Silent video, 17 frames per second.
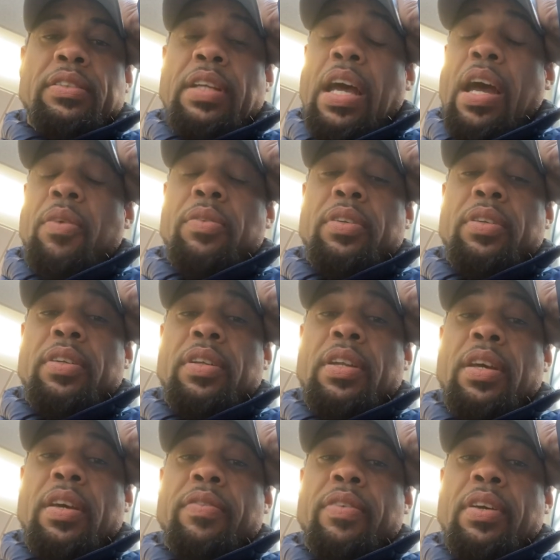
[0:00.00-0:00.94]
I would have
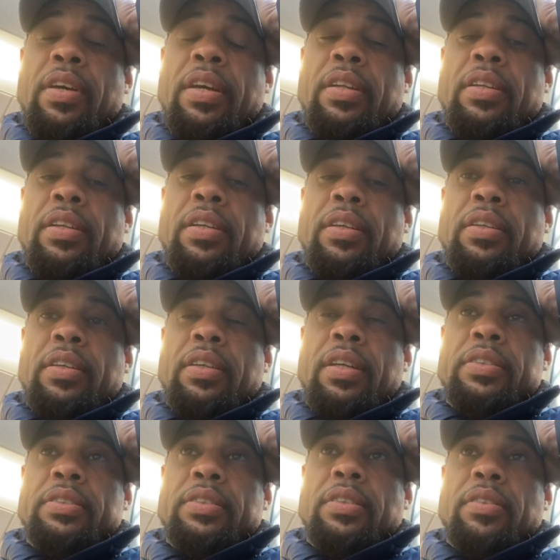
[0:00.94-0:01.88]
never had the
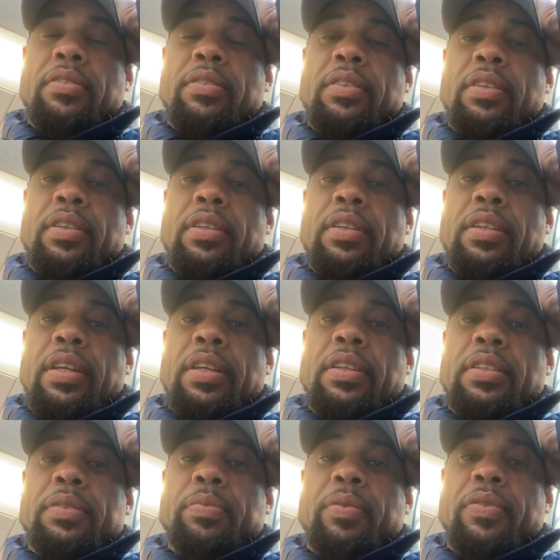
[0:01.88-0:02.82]
guts to do anything like
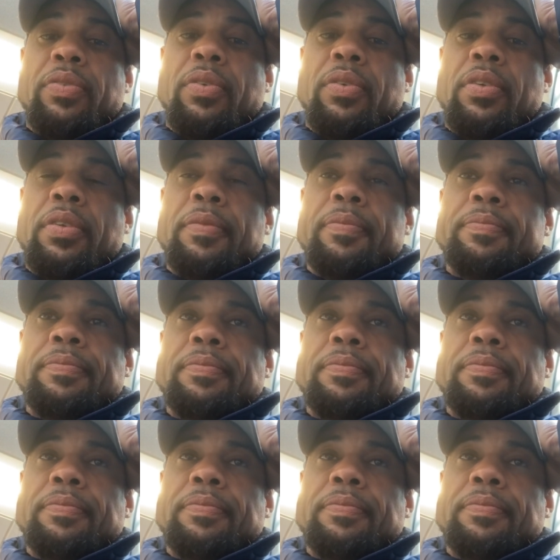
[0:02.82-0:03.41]
this before,